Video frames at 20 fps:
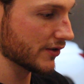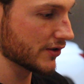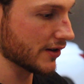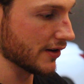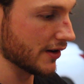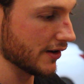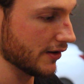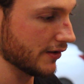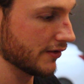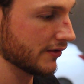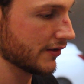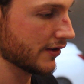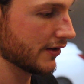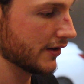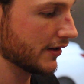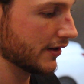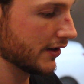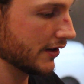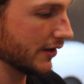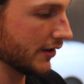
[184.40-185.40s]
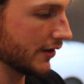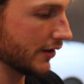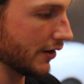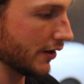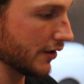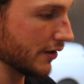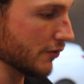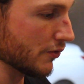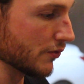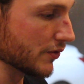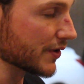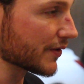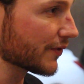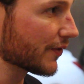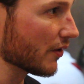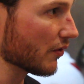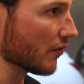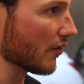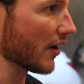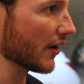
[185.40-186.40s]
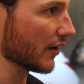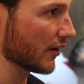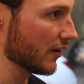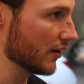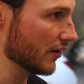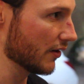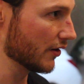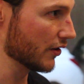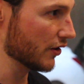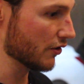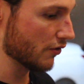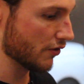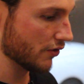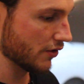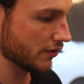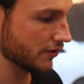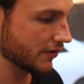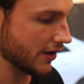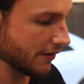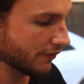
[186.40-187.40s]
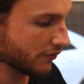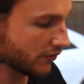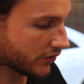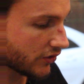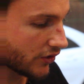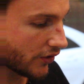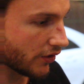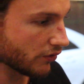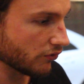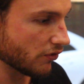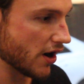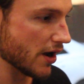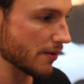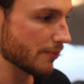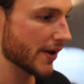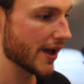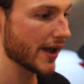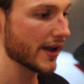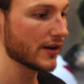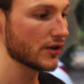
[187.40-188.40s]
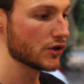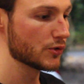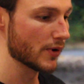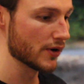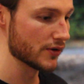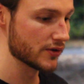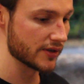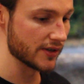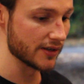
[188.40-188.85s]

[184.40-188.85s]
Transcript: so you always feel like everyone's on the right page most